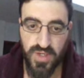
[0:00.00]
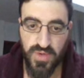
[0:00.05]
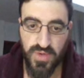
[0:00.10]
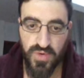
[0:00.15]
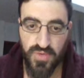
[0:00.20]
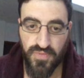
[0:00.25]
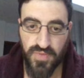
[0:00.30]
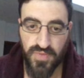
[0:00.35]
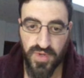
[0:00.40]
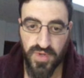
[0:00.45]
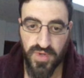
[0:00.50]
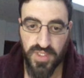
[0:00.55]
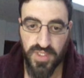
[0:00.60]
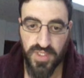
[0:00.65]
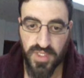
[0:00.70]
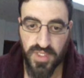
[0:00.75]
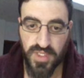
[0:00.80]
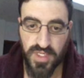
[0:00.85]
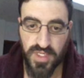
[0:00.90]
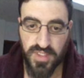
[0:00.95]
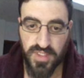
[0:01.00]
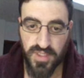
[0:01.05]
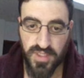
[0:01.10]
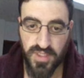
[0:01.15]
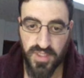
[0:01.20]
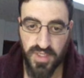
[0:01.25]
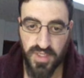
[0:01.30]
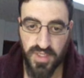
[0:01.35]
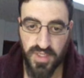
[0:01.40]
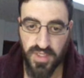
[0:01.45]
your friend get
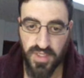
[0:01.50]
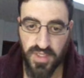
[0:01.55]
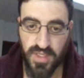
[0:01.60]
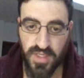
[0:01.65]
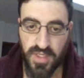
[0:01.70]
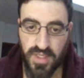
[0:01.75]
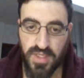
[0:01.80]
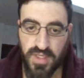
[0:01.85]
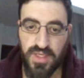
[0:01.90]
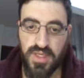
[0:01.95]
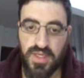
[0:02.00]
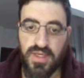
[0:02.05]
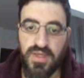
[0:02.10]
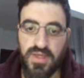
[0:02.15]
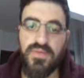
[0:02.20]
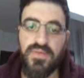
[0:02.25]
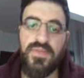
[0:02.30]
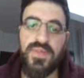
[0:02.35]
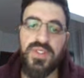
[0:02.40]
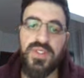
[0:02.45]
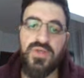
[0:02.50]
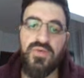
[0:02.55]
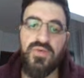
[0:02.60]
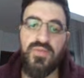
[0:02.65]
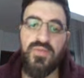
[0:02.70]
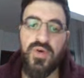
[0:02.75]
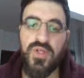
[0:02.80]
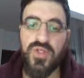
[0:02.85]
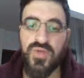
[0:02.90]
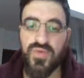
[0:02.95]
eh, eh,
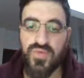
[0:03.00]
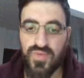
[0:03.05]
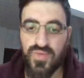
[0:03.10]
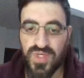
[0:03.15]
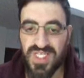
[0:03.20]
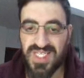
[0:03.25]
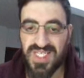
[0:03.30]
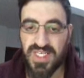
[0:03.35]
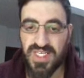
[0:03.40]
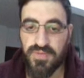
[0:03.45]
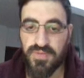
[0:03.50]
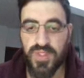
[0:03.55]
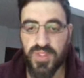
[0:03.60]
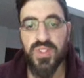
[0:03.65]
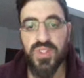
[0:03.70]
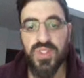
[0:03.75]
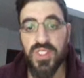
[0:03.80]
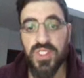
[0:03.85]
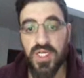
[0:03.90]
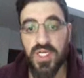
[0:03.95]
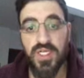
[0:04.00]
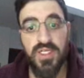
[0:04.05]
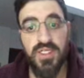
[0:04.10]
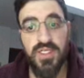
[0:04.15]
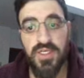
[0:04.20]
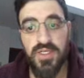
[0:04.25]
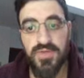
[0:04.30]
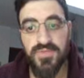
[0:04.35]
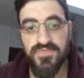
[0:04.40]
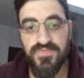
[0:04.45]
0.20
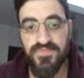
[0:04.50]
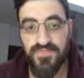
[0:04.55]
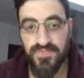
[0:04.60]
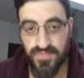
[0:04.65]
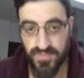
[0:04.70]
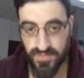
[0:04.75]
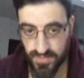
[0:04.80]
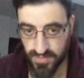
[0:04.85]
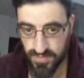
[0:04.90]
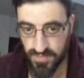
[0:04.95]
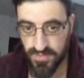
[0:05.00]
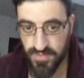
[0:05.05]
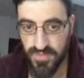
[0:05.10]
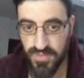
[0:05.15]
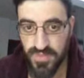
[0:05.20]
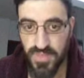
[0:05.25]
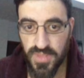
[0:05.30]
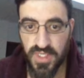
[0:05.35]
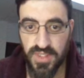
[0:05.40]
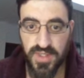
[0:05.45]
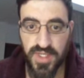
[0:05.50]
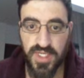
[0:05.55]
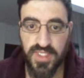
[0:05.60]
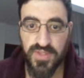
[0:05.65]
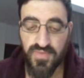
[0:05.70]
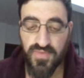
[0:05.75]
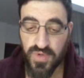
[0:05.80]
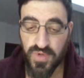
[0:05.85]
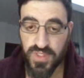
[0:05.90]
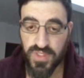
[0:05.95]
percent
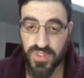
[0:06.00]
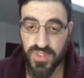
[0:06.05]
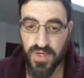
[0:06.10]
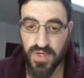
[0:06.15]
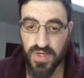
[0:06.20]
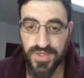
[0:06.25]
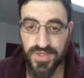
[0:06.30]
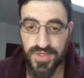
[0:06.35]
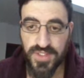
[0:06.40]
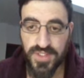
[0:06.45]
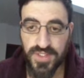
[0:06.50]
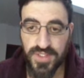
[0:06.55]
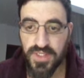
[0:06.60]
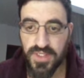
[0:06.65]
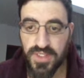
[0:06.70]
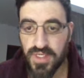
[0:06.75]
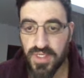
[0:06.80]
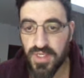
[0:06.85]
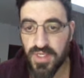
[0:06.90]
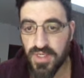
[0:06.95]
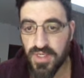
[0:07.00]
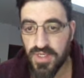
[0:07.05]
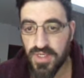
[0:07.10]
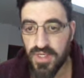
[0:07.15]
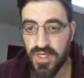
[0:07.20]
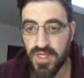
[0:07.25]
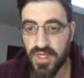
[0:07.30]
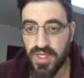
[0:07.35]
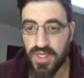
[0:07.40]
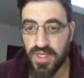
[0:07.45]
that's for starters
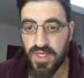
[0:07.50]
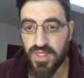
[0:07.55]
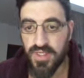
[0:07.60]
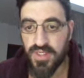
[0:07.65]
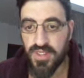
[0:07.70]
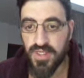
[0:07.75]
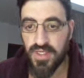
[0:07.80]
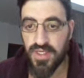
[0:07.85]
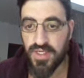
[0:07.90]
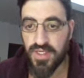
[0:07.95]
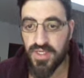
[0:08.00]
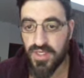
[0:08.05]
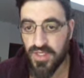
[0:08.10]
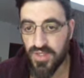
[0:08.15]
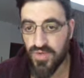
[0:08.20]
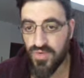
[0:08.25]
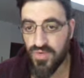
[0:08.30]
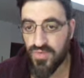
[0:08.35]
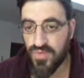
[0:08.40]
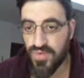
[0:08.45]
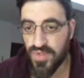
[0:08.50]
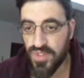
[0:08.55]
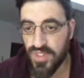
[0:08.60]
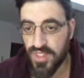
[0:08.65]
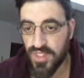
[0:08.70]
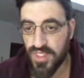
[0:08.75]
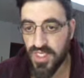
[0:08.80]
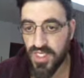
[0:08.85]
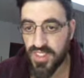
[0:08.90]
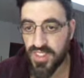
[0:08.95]
and uh, you
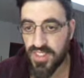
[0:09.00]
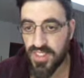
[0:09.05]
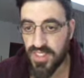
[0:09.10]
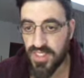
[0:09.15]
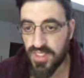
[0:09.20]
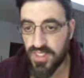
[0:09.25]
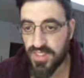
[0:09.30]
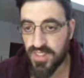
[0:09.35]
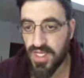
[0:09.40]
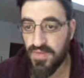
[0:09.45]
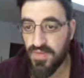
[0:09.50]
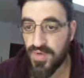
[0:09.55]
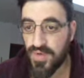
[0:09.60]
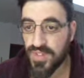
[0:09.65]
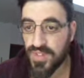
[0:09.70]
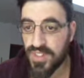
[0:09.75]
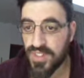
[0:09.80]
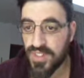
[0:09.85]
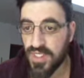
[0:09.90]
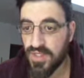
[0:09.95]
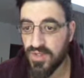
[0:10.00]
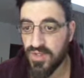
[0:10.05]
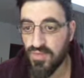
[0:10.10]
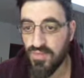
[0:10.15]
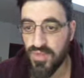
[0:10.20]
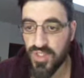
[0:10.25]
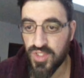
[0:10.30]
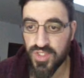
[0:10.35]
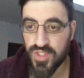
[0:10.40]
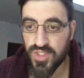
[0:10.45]
will get 10%
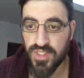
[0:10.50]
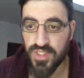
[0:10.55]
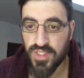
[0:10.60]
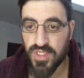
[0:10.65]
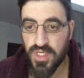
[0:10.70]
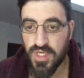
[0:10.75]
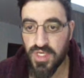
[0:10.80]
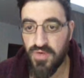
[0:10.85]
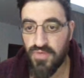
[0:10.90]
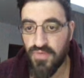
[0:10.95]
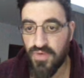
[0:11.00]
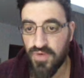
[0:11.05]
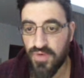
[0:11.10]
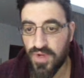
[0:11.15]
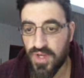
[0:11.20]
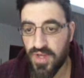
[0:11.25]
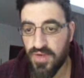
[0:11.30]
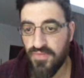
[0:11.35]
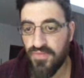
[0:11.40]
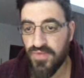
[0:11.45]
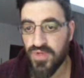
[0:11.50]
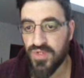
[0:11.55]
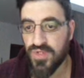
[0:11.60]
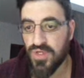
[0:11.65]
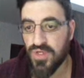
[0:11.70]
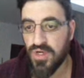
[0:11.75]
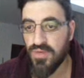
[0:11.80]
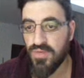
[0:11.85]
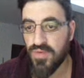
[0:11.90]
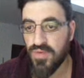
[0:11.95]
commission for every
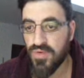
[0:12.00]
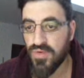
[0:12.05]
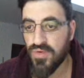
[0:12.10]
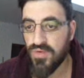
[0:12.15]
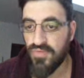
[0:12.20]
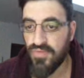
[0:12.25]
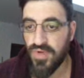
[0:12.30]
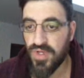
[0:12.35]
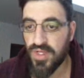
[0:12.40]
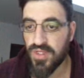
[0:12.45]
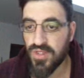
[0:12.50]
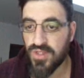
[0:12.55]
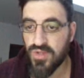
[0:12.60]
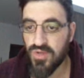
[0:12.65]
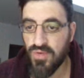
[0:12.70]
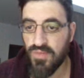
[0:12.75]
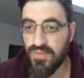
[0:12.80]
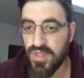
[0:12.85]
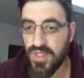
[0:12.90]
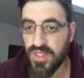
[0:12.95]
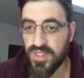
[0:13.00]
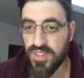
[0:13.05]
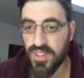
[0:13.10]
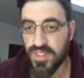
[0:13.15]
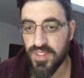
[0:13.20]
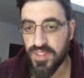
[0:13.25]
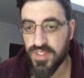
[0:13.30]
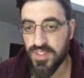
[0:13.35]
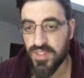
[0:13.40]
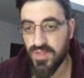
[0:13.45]
job your friend
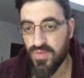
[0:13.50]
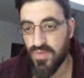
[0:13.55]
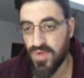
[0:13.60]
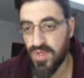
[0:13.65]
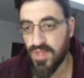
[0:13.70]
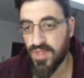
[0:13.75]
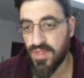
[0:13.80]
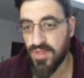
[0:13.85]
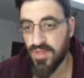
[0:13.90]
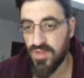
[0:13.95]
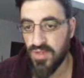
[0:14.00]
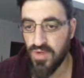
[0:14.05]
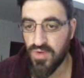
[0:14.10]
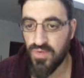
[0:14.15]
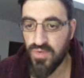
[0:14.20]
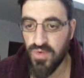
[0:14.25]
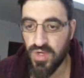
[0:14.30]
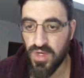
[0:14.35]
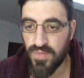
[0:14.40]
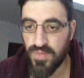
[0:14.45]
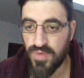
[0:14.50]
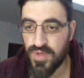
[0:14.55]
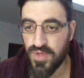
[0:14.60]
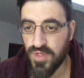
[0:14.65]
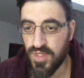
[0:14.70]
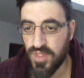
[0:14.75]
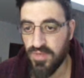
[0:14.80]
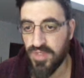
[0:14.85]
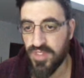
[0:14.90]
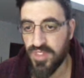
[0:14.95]
completed with no upper
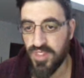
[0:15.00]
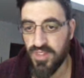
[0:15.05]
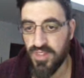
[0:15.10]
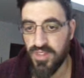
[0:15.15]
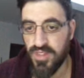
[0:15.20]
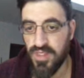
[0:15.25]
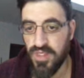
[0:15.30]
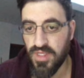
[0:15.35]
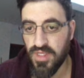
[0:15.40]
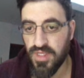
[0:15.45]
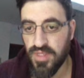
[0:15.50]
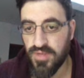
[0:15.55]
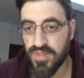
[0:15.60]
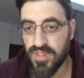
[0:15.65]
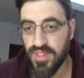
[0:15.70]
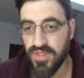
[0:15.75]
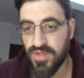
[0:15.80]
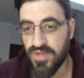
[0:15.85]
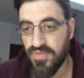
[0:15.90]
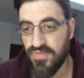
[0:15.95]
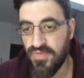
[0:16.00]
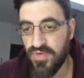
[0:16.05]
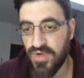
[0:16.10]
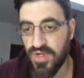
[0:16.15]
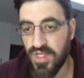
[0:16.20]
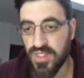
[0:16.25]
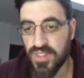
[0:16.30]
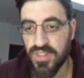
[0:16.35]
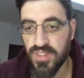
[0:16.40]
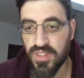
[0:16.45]
limited unlimited
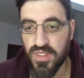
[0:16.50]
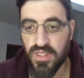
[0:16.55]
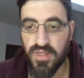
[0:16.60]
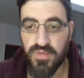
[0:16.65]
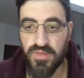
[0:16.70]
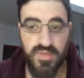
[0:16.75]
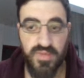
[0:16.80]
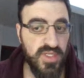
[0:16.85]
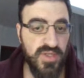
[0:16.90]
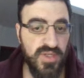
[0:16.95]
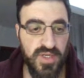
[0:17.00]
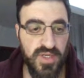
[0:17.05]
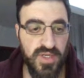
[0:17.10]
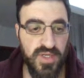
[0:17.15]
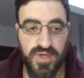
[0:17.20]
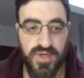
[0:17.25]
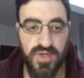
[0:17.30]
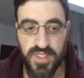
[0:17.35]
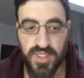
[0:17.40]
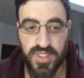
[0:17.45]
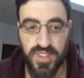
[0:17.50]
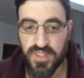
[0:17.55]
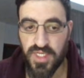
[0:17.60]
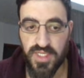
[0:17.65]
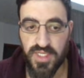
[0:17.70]
referrals unlimited earnings